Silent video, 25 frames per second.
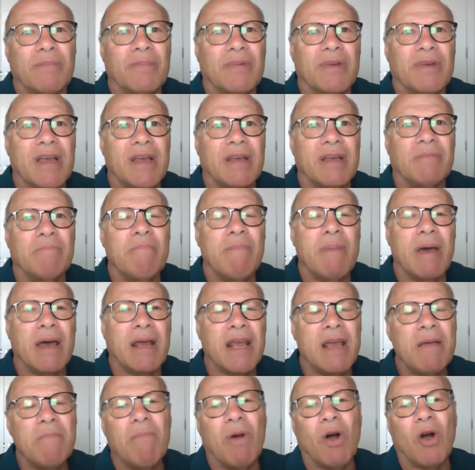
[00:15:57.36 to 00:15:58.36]
in
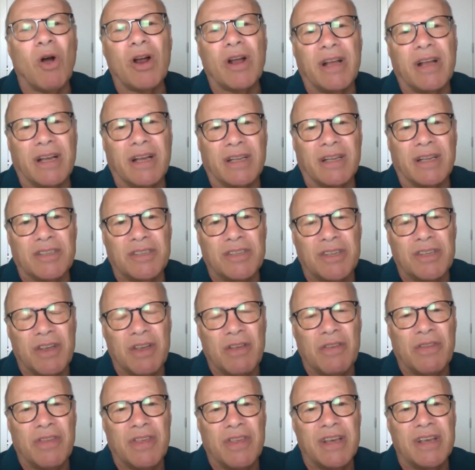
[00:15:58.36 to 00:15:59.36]
many markets,
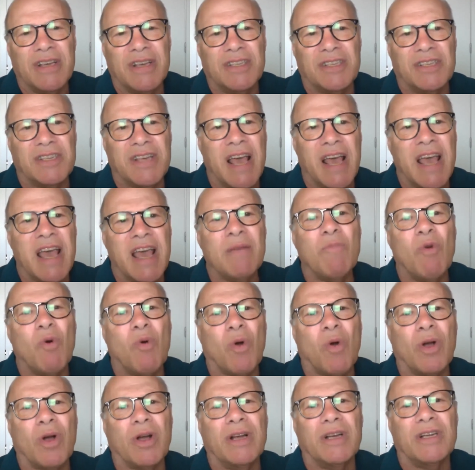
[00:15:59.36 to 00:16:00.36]
the same
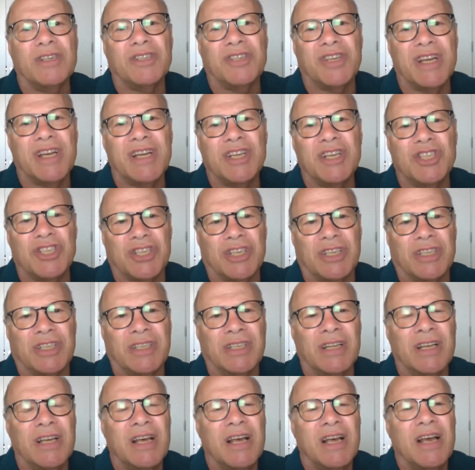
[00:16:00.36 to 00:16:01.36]
organization
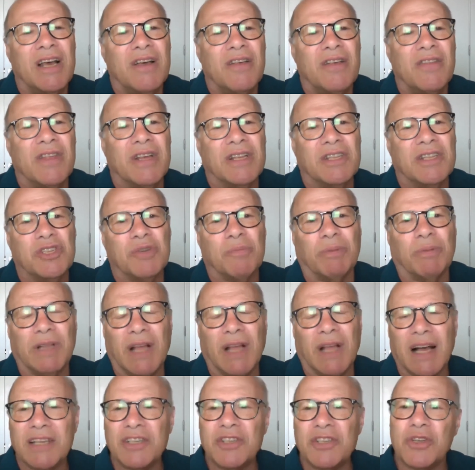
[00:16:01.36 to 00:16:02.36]
that
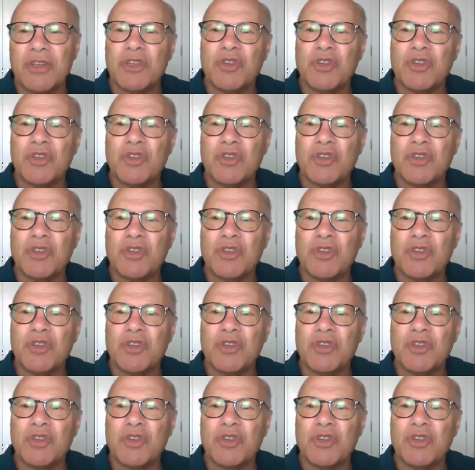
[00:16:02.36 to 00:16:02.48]
supplies the